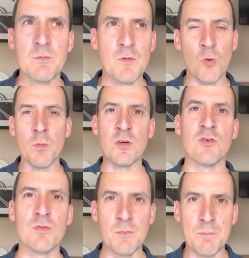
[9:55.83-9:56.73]
almost
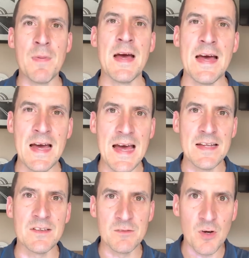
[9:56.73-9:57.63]

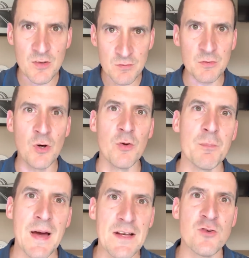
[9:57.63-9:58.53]
hand
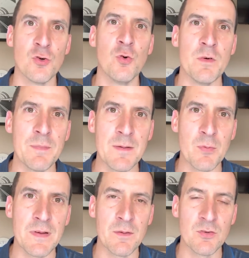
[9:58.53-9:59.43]
combat duel with people,
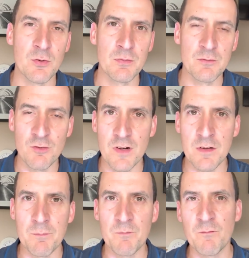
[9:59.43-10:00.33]
when they were sort of trying
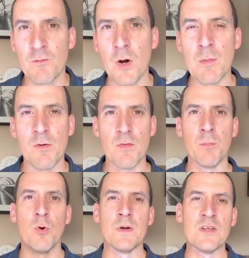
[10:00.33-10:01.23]
to throw him off the
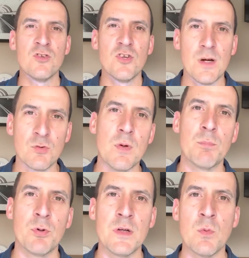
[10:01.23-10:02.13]
ball, and he stood up to it
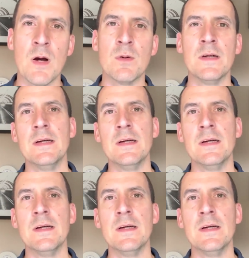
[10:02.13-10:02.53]
pretty well,